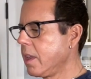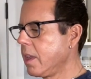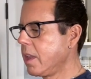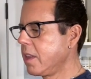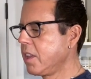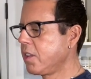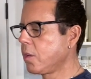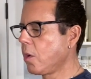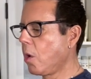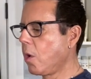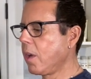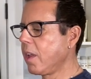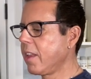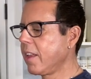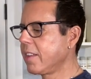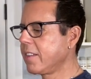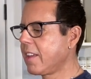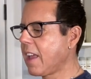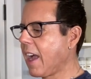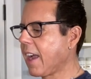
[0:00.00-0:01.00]
this oil.
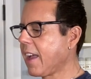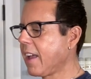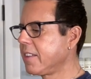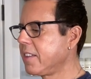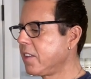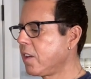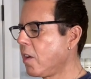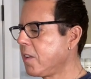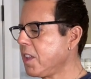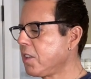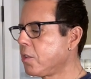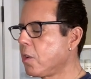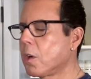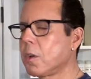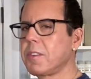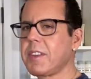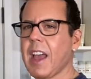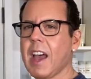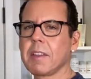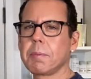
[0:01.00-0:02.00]
I got this
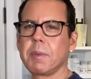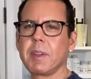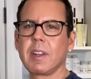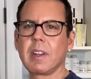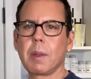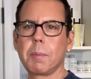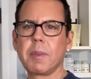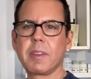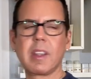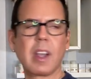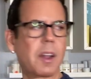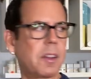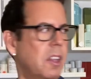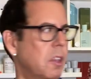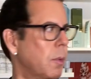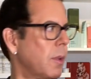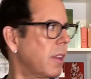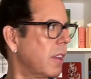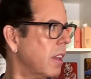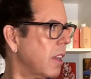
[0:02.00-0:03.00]
honeysuckle jasmine. Let me see how this
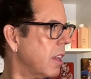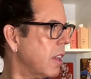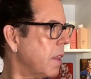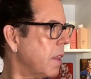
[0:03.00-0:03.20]
one.